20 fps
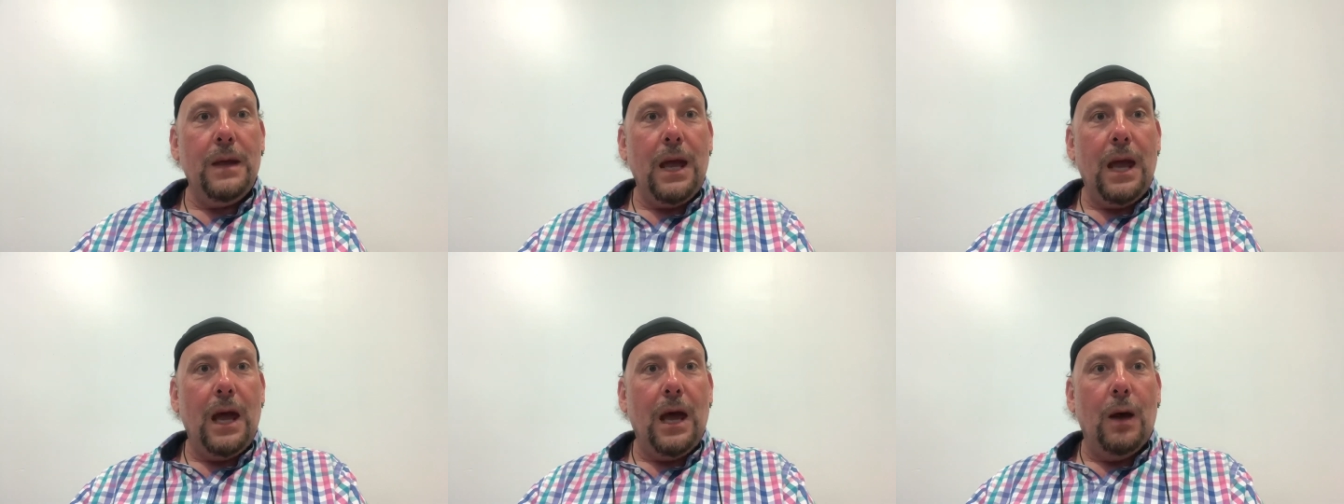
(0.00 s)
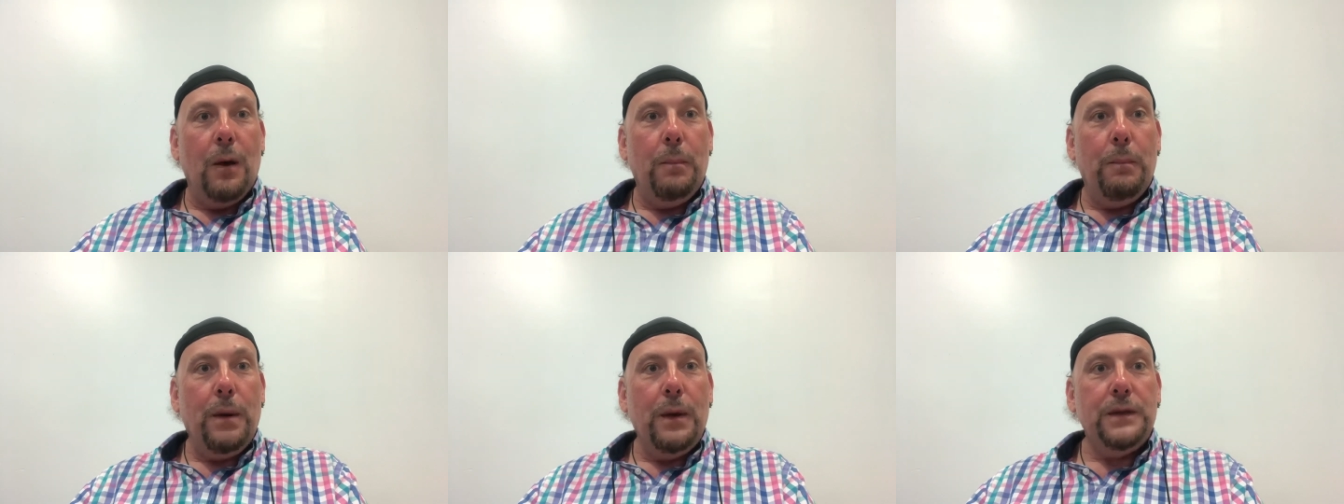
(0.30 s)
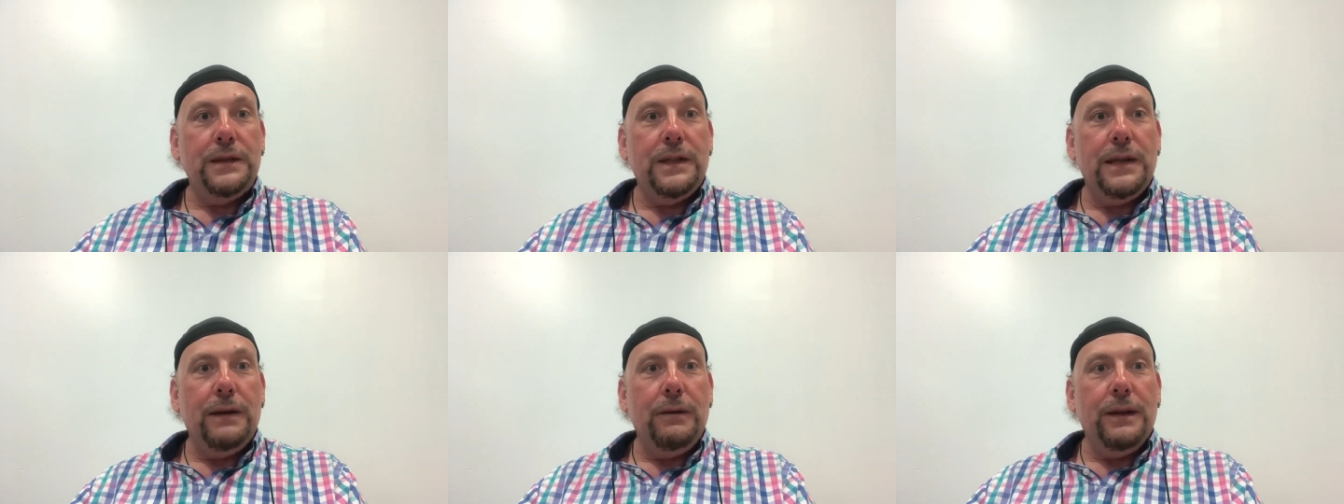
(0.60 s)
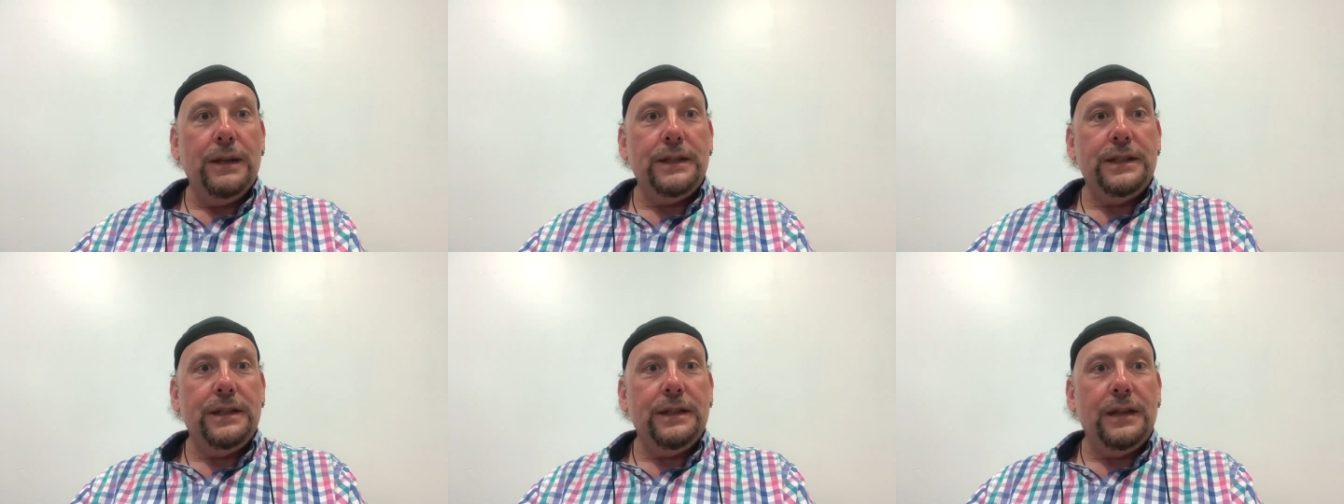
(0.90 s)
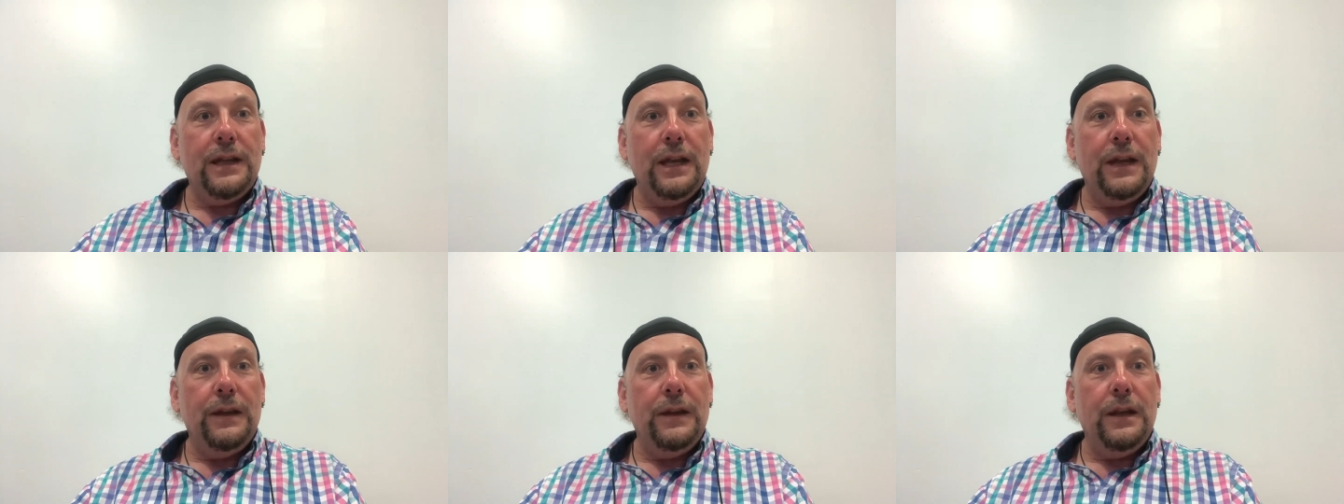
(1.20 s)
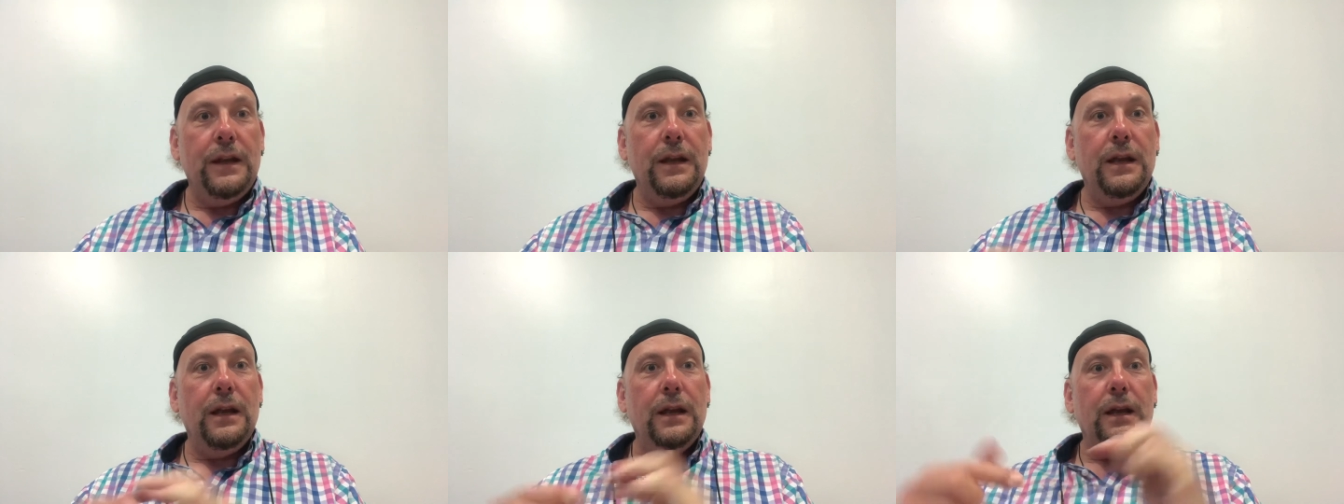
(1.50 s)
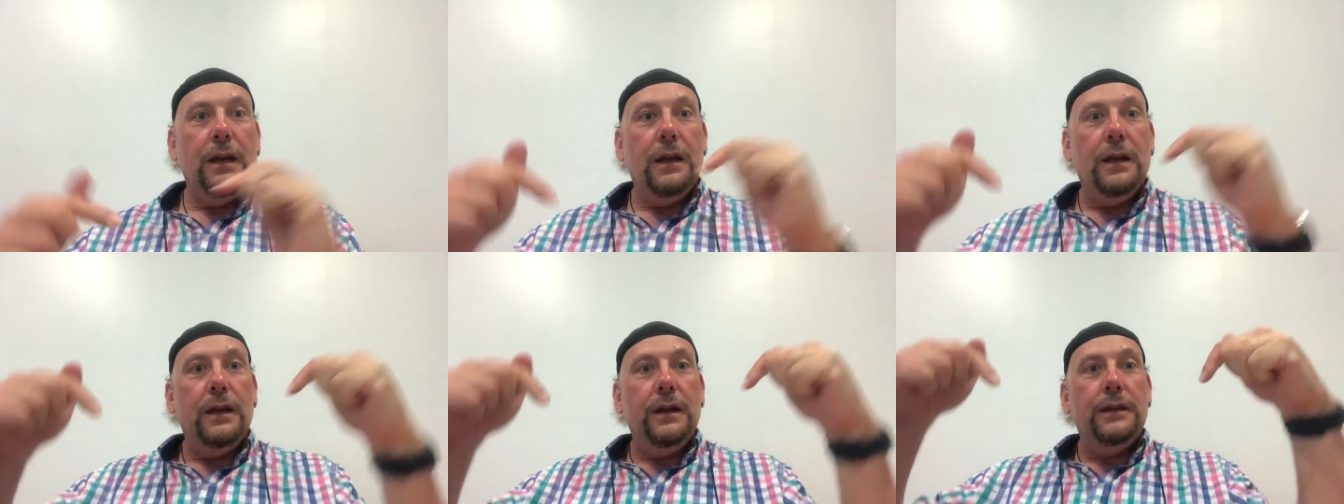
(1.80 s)
I'll post the lyrics in
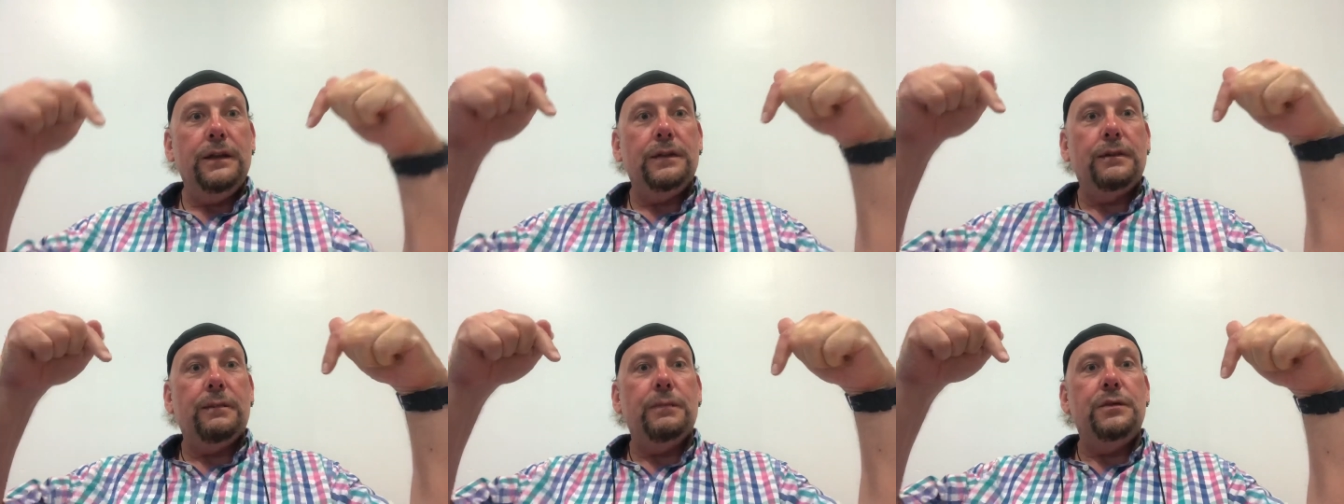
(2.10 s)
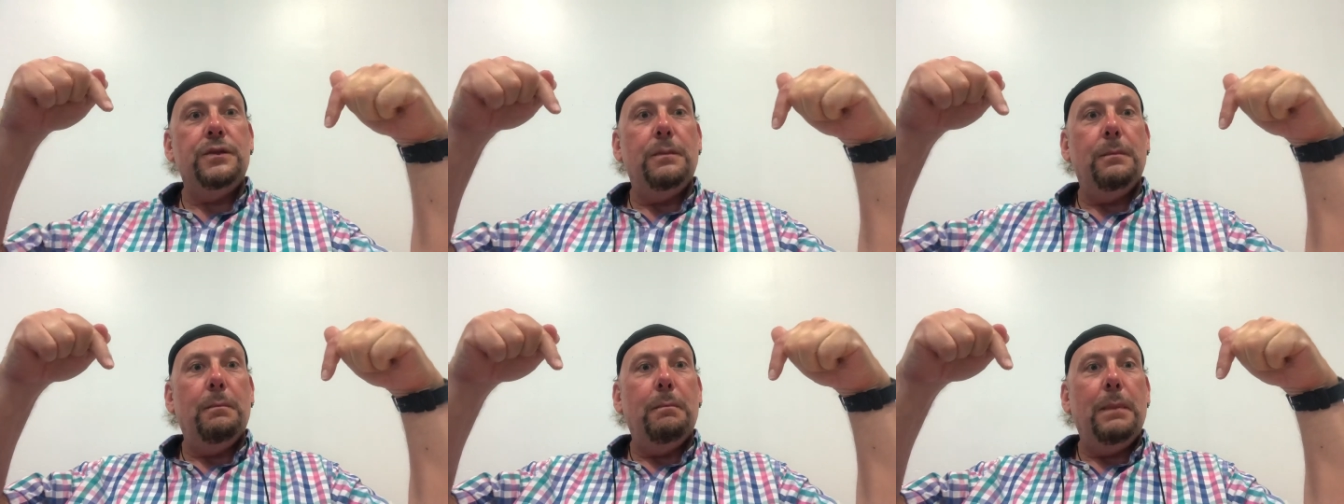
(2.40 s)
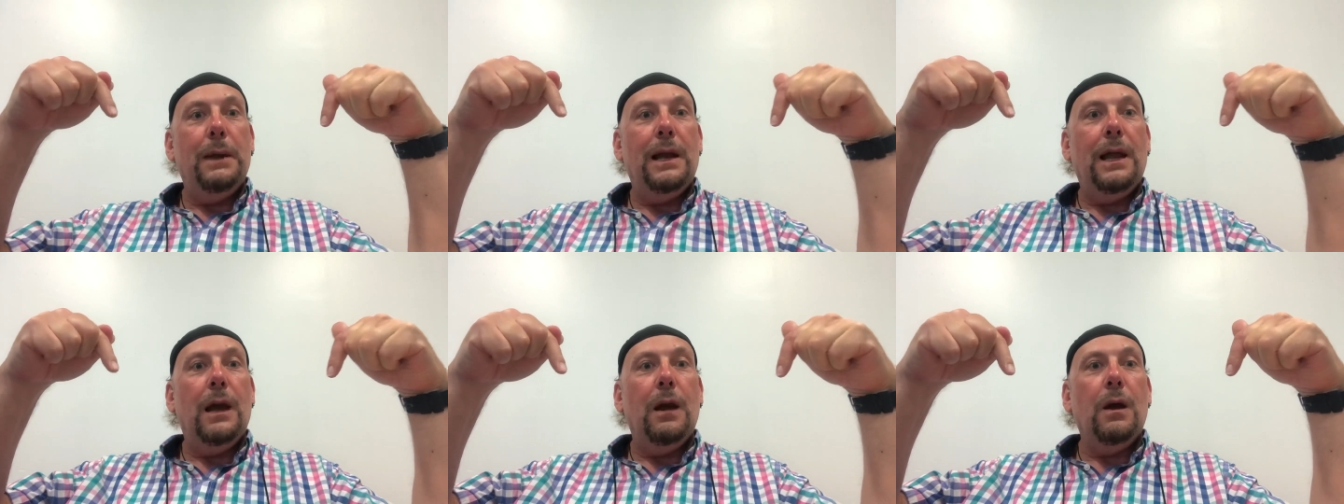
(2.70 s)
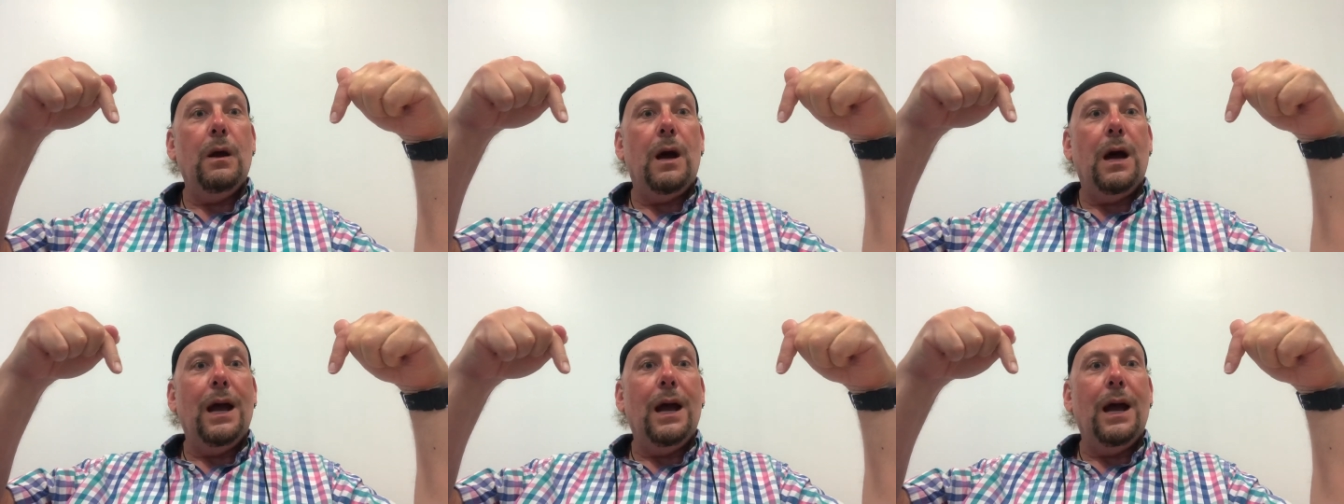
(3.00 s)
the description below.